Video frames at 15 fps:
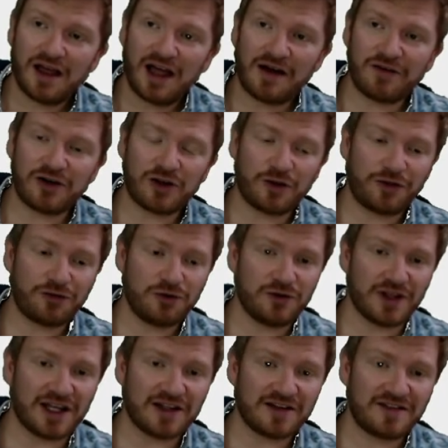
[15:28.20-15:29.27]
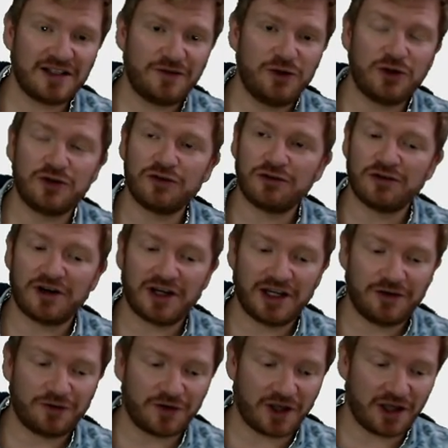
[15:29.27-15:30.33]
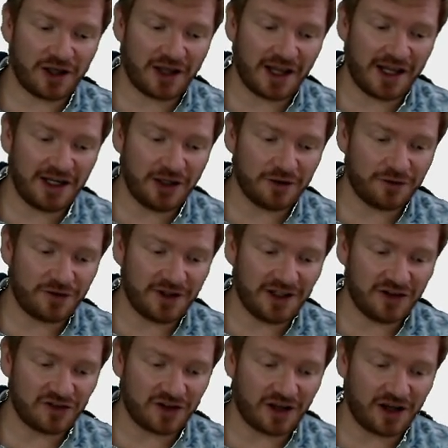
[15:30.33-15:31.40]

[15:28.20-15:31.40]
How about I go through that? See if you can derive any of these